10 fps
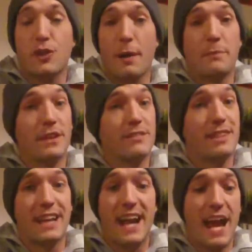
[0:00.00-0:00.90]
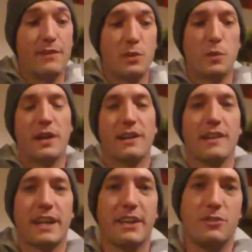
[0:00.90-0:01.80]
dropped this thing everywhere,
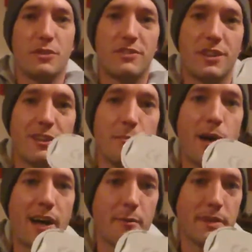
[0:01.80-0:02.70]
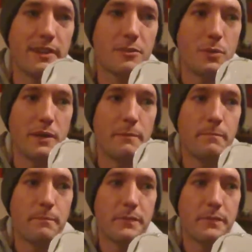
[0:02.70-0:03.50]
like as you can see on the bottom of this one.